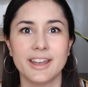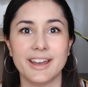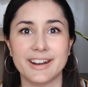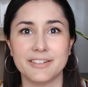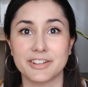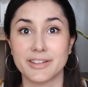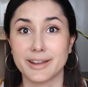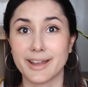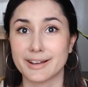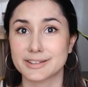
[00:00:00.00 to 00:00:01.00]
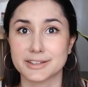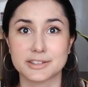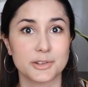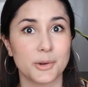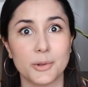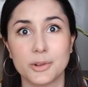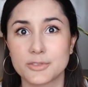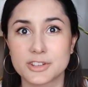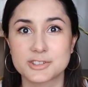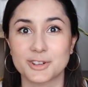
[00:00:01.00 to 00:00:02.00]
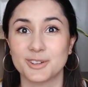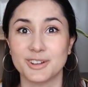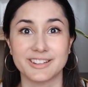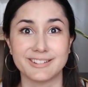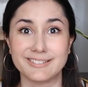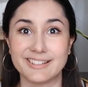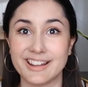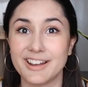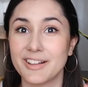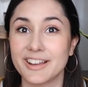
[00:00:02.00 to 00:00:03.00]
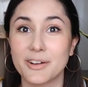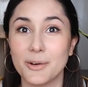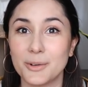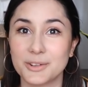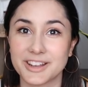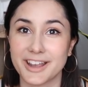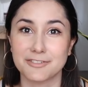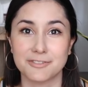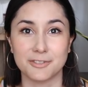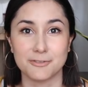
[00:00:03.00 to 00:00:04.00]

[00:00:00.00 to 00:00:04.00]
and having like access to all of this chocolate literally like all day for the